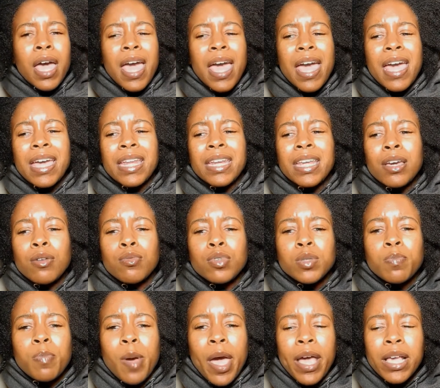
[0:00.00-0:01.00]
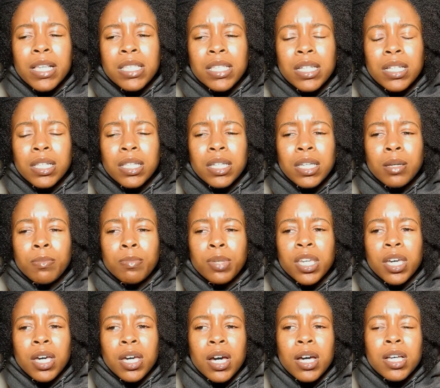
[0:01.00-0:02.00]
And it was basically
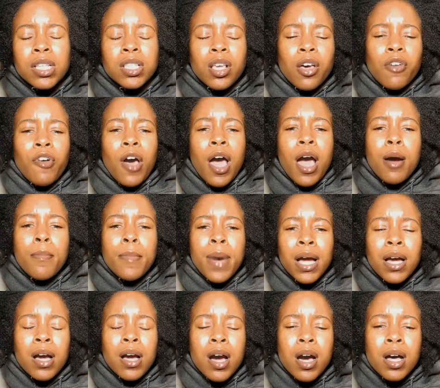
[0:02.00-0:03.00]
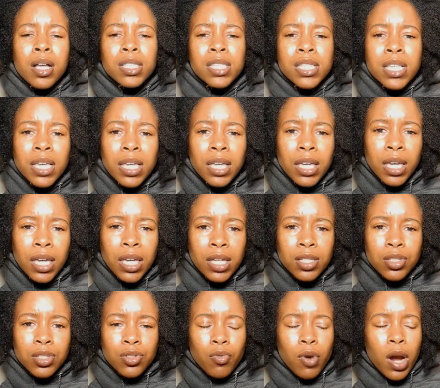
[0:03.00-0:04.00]
because of how my content
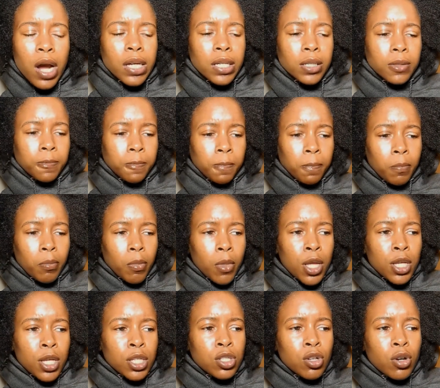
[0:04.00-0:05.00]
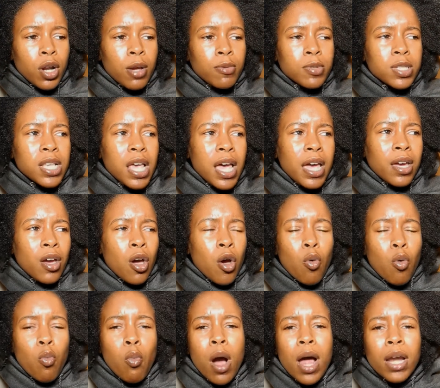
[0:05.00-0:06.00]
is, right? So they was like,
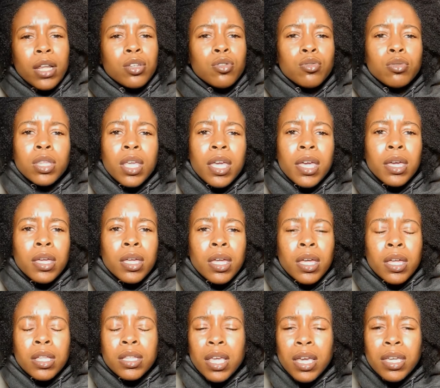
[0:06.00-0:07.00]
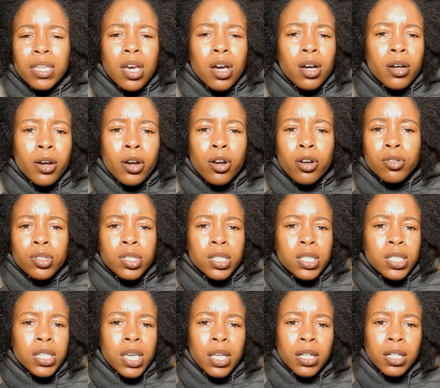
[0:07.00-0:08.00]
why do you think that young girls
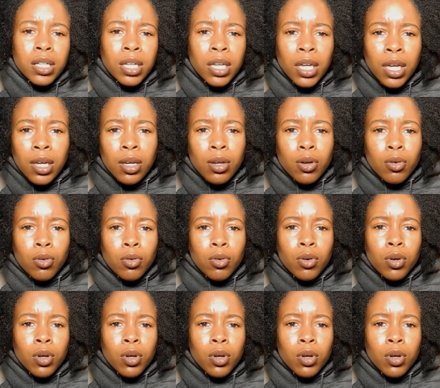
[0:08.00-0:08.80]
is getting killed?